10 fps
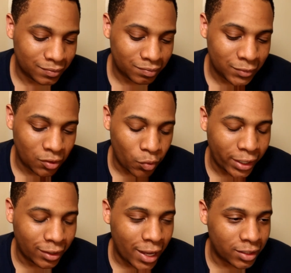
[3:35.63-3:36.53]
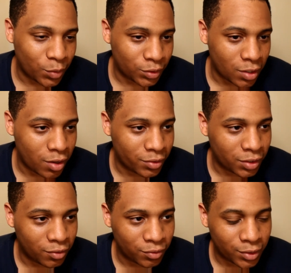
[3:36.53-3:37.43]
you know, recognizable songs
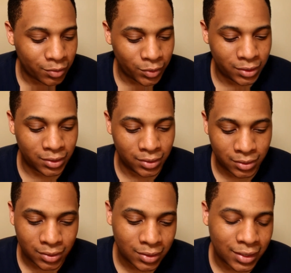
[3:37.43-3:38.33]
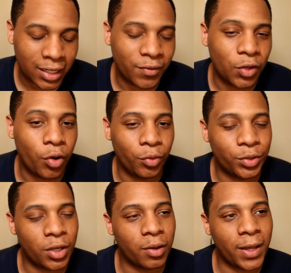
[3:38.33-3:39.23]
over it, which is kind of annoying. We'll
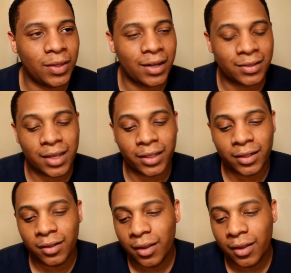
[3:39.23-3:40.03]
talk about that in a second.